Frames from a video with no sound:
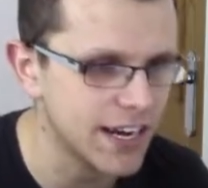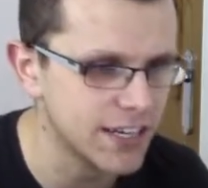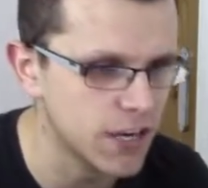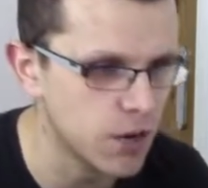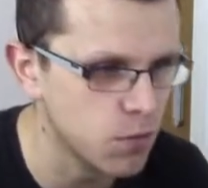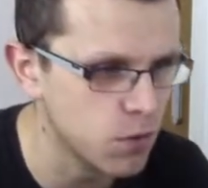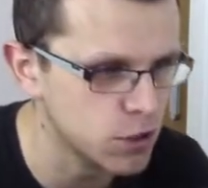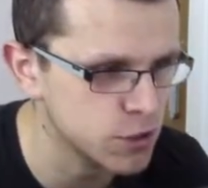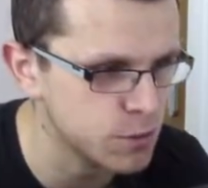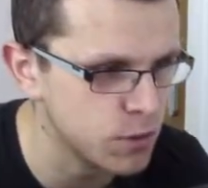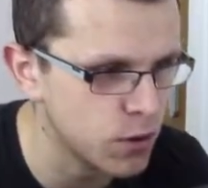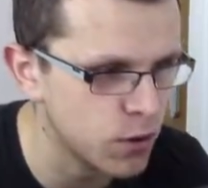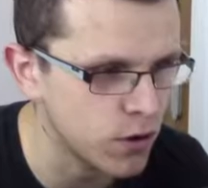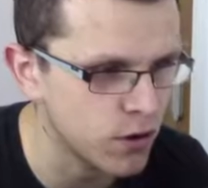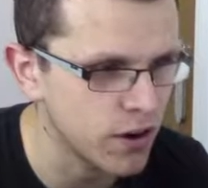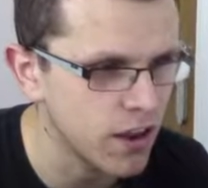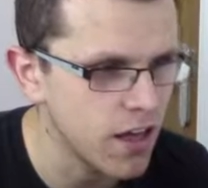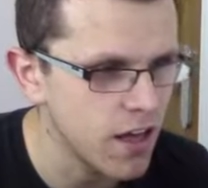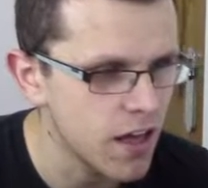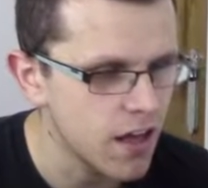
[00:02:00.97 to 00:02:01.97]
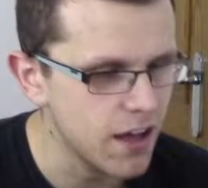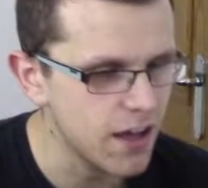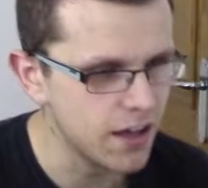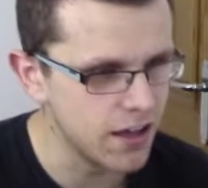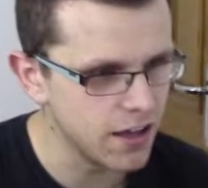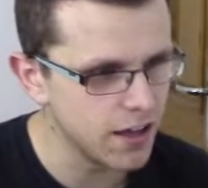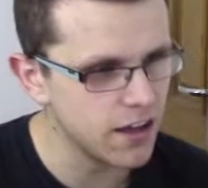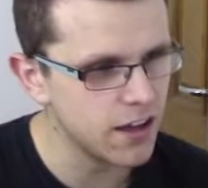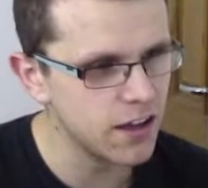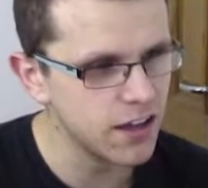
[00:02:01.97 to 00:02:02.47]
I don't watch porn.
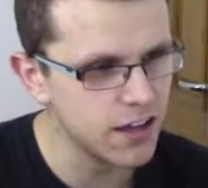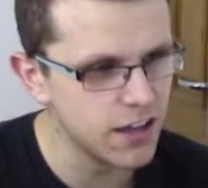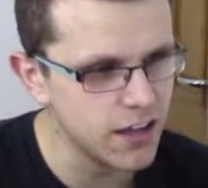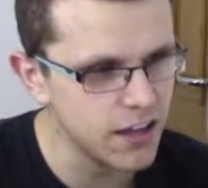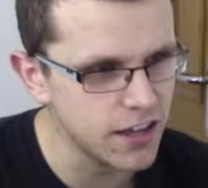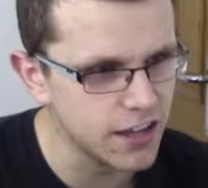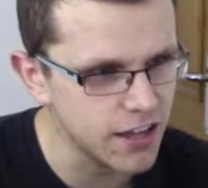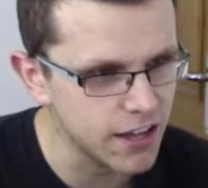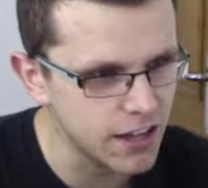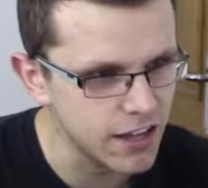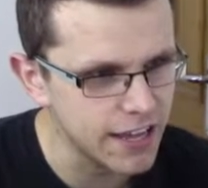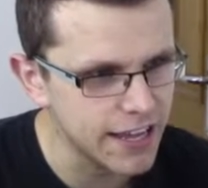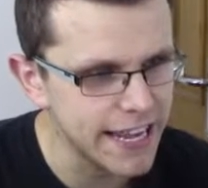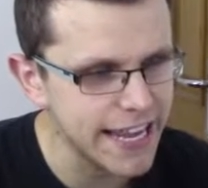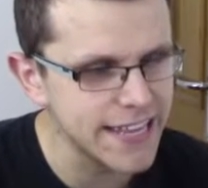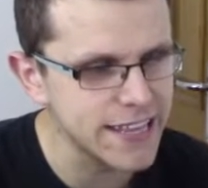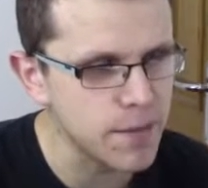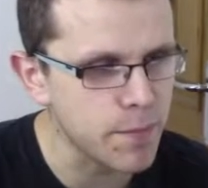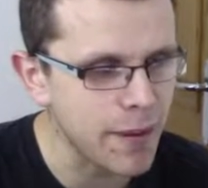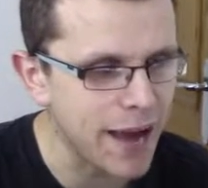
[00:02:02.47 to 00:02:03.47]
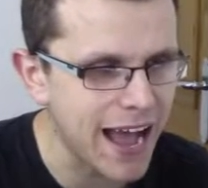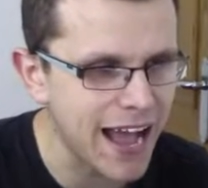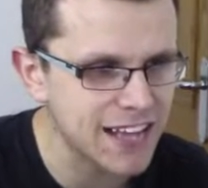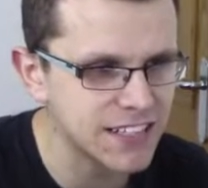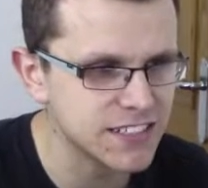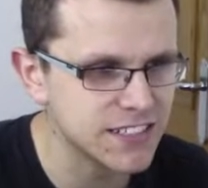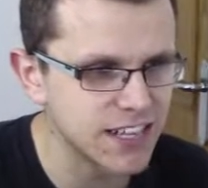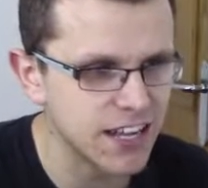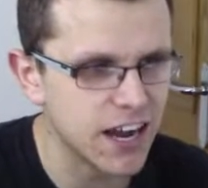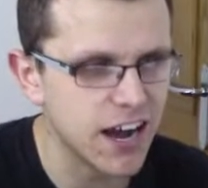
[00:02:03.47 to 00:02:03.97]
Uh, in the
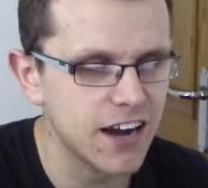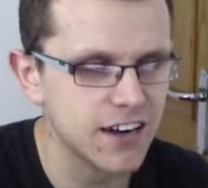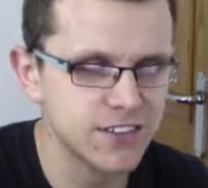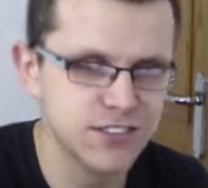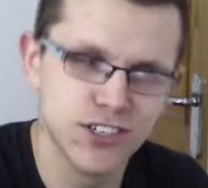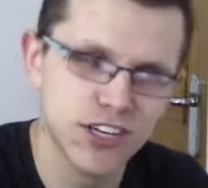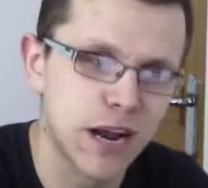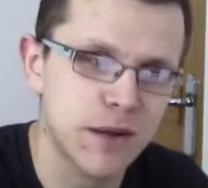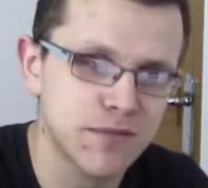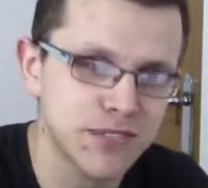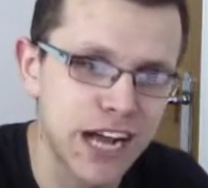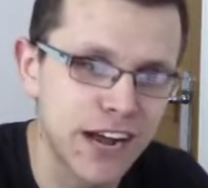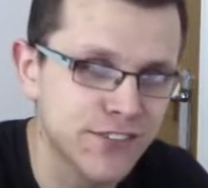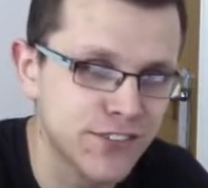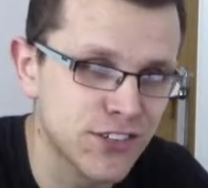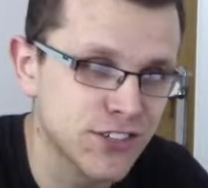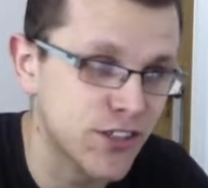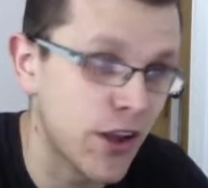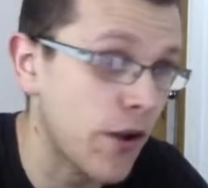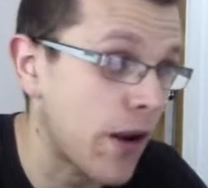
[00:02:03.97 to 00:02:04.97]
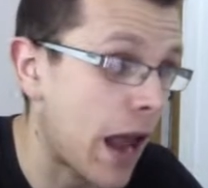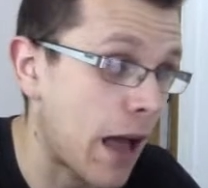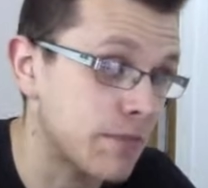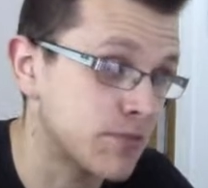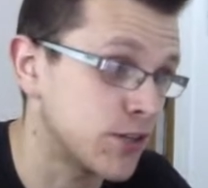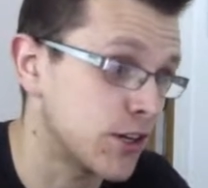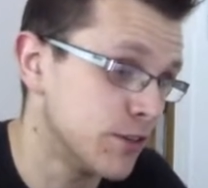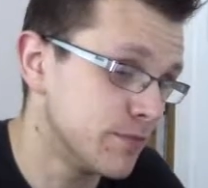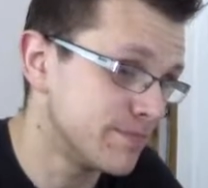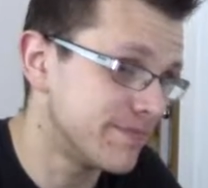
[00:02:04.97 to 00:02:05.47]
past, I'd, I'm going to have to just go
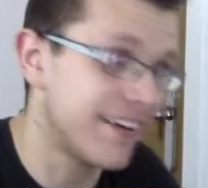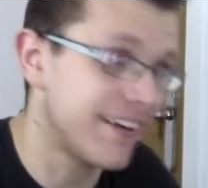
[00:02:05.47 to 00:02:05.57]
laptop.